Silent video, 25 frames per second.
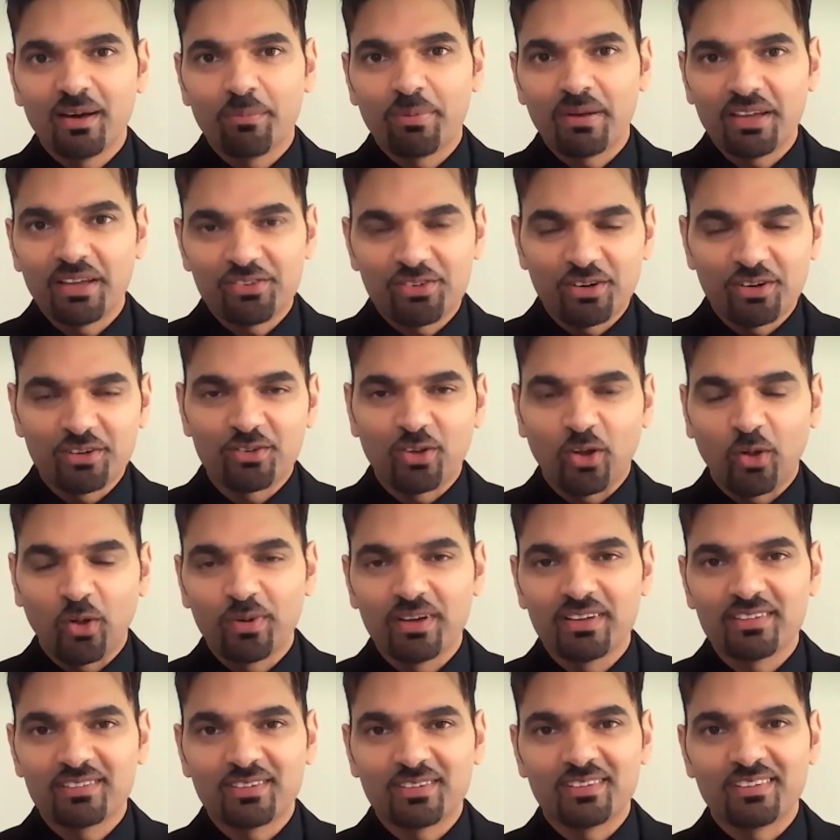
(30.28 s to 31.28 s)
pleasure as
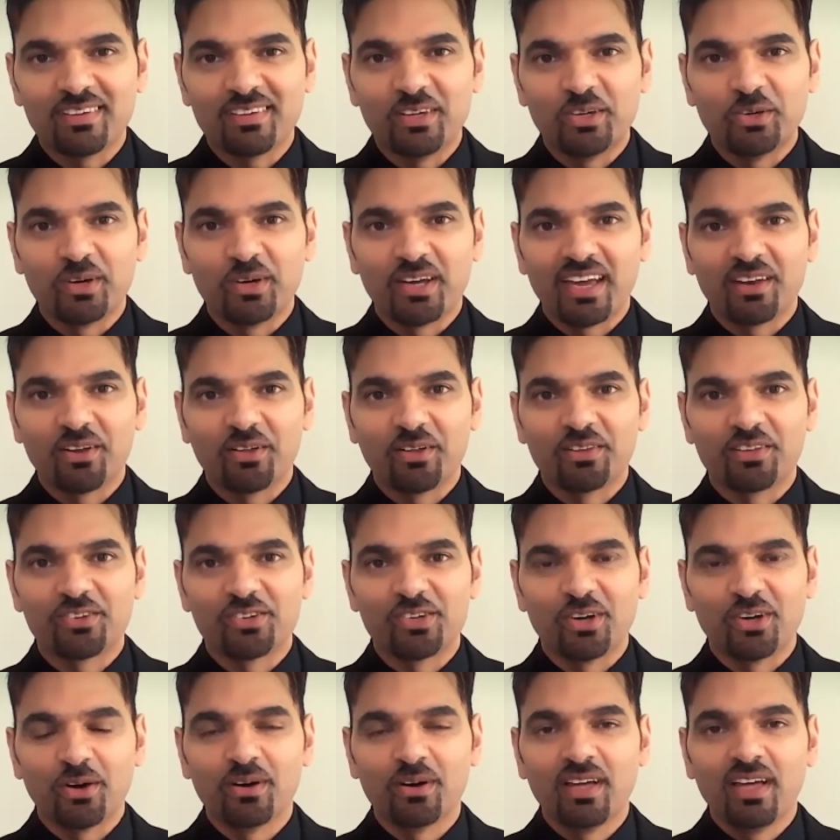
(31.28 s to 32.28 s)
always to see you again on the
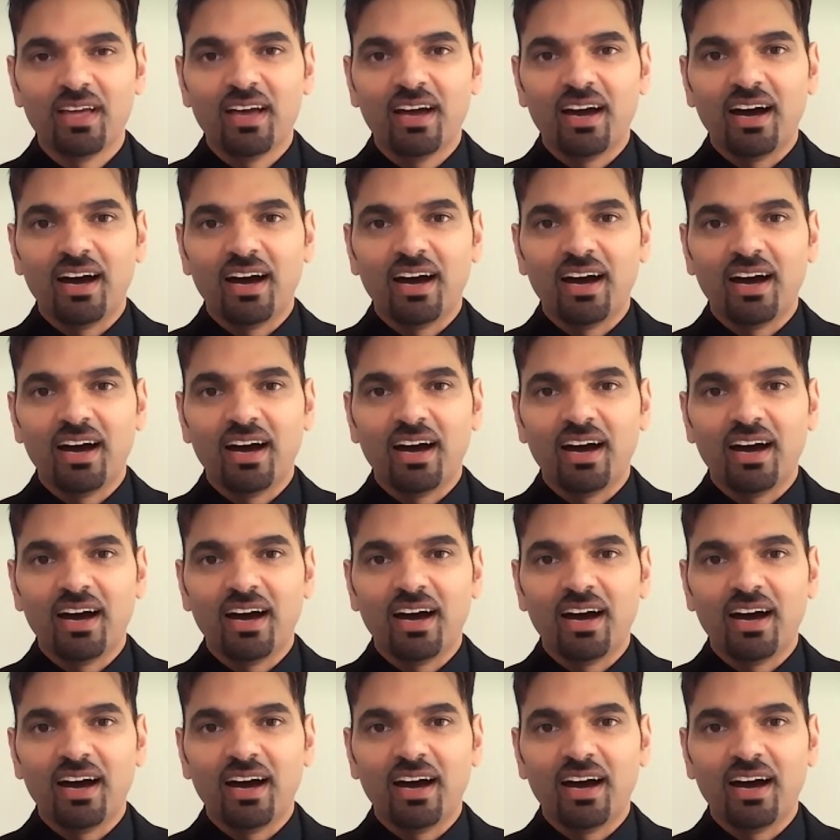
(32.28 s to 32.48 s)
show.